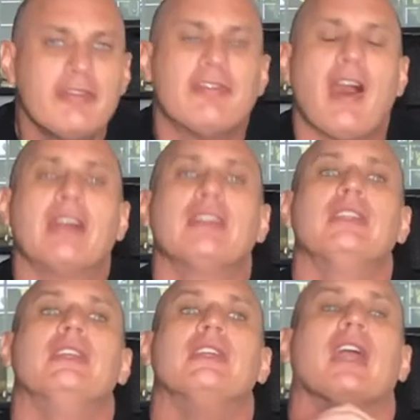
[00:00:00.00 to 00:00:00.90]

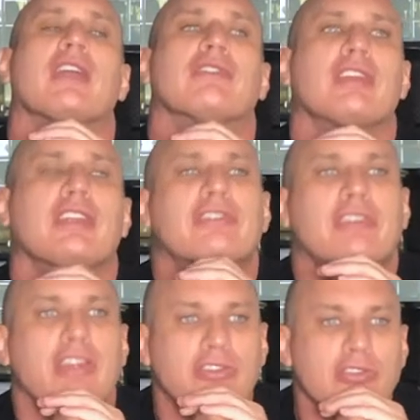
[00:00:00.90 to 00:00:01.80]
finally, as an
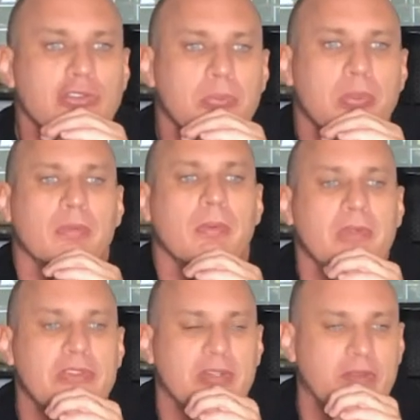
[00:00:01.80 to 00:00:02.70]
extension to
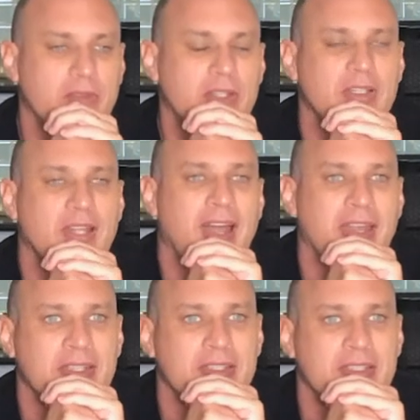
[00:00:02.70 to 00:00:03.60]
probably something
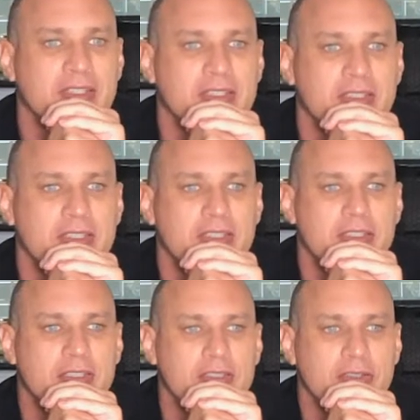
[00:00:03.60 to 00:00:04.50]
like
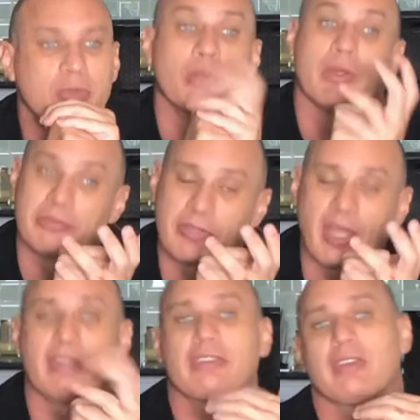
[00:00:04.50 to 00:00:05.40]
your
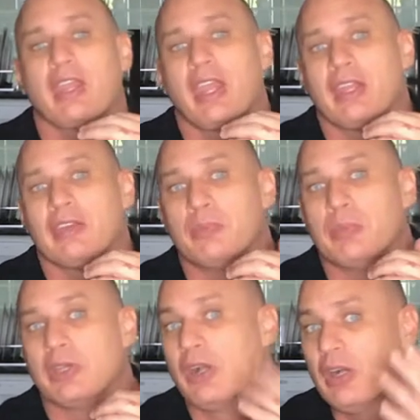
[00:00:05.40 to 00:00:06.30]
website and
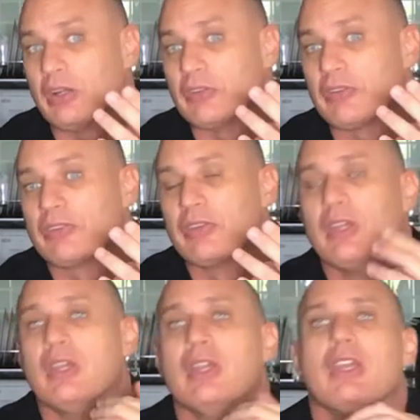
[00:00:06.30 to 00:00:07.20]

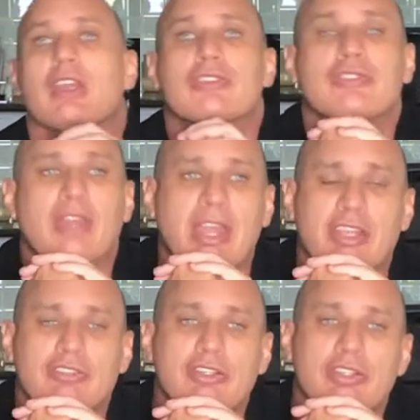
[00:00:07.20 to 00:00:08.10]
Behance, is to
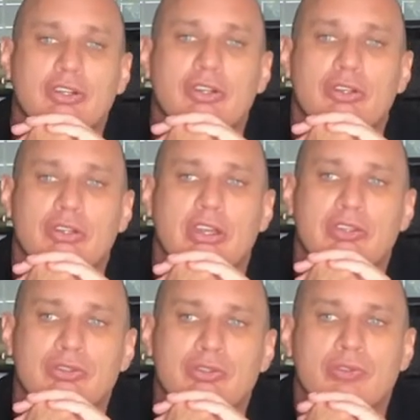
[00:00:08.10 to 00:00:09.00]
actually go
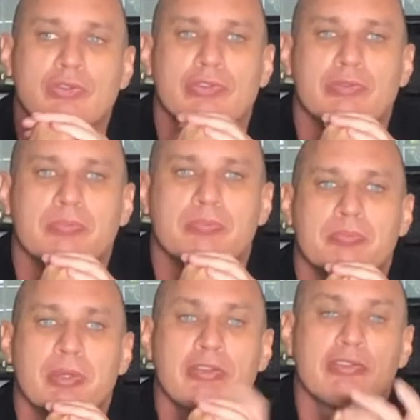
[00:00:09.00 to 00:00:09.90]
and use
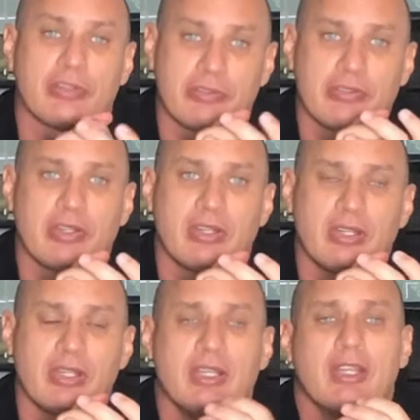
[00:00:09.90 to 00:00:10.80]
Pinterest
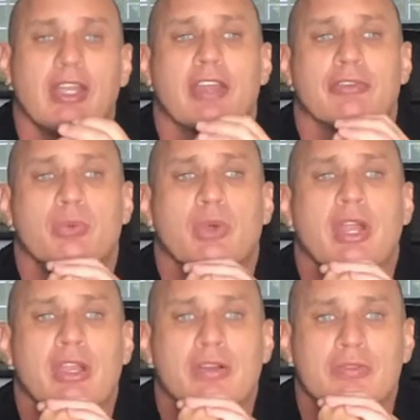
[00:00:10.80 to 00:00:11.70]
as a
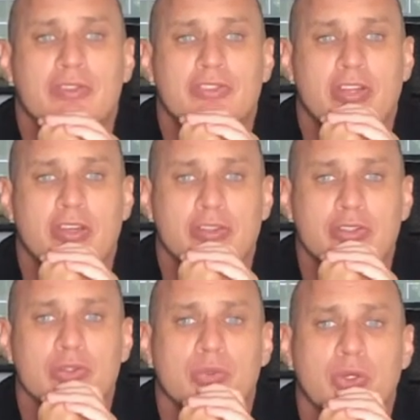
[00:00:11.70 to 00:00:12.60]
way of sharing
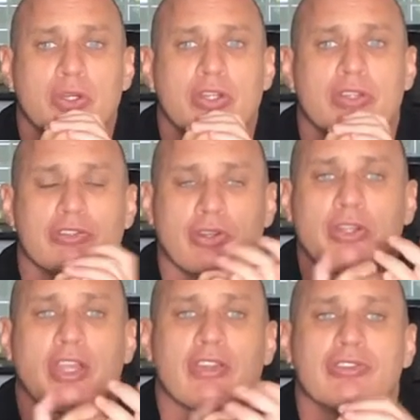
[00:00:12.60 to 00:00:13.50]
your work and
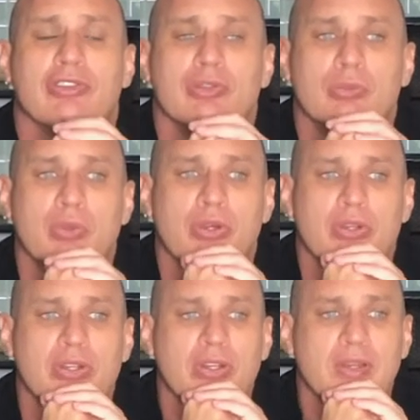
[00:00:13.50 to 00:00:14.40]
showcasing your
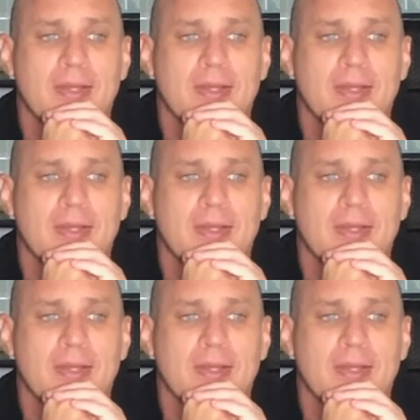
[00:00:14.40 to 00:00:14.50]
work.